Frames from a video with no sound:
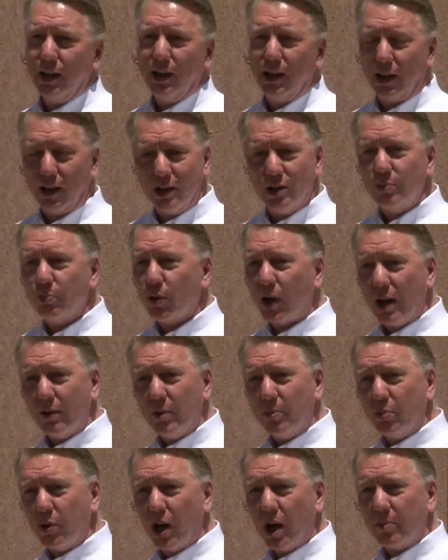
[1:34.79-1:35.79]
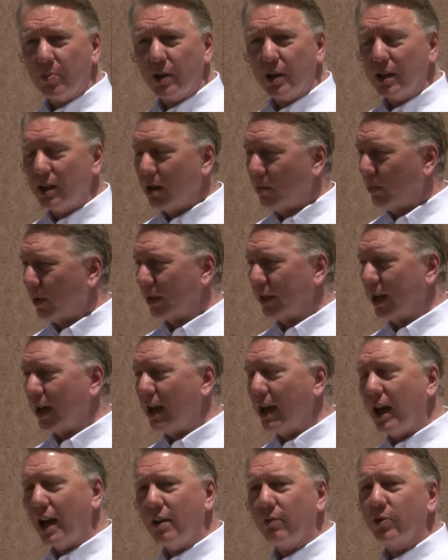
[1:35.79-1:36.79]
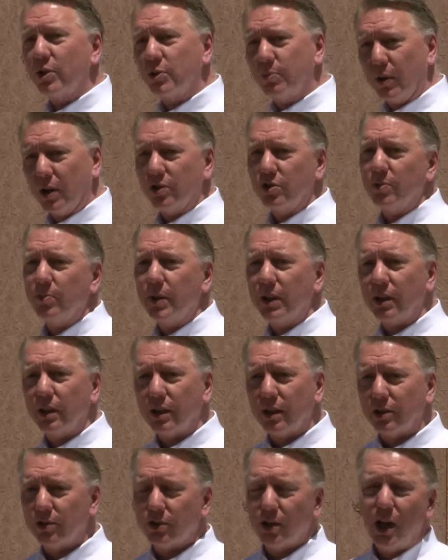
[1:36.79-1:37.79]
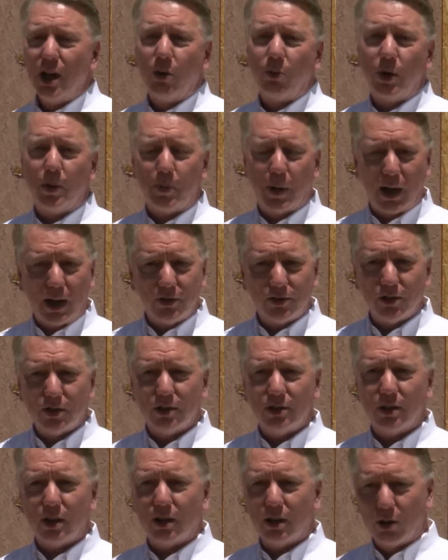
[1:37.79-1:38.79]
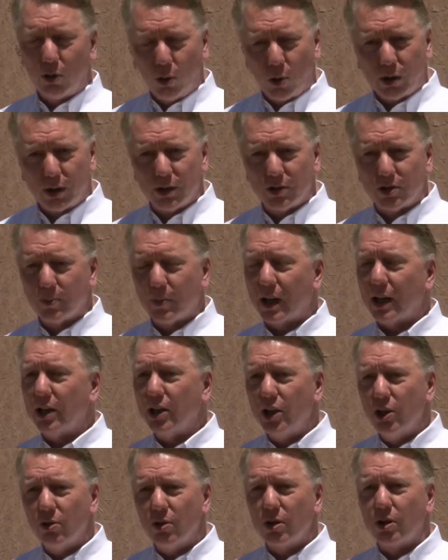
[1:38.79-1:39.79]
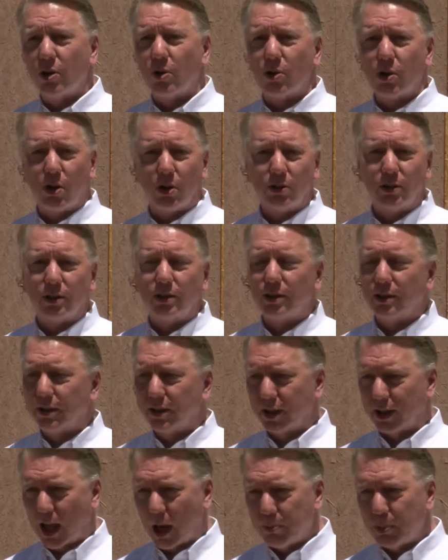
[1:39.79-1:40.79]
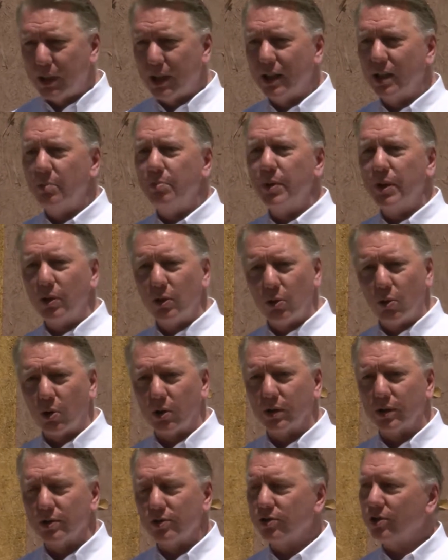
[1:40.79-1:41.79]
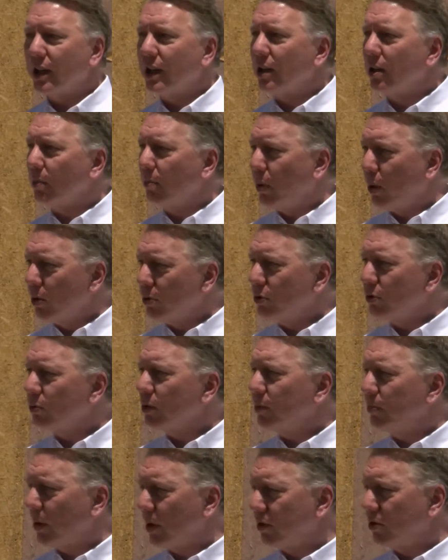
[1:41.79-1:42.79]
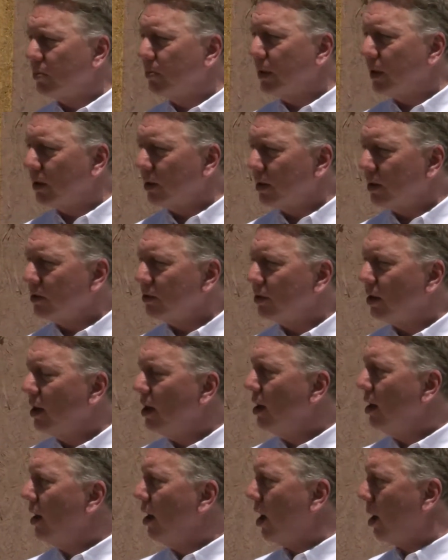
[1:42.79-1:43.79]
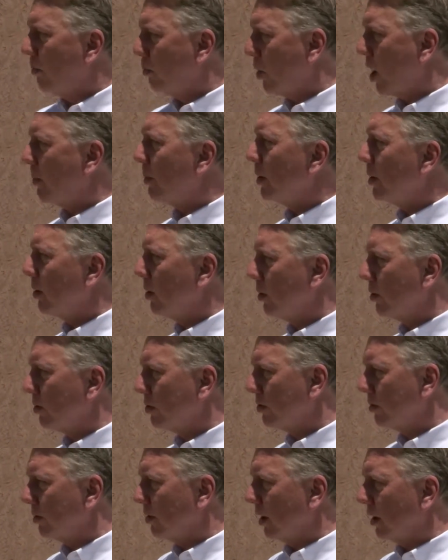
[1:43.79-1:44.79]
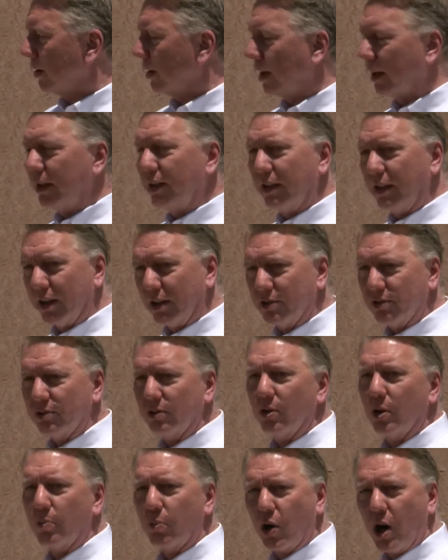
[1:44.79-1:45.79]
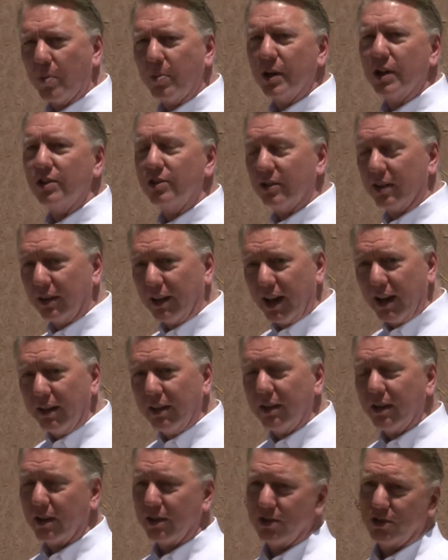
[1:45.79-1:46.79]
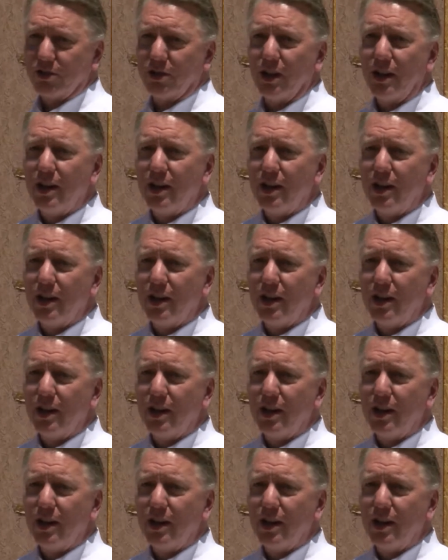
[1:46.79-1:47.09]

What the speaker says: It is private property, but they have responsibilities. We passed an ordinance about a year ago called the Dilapidated Building Ordinance, and it imposes responsibilities on property owners like this, or properties like this,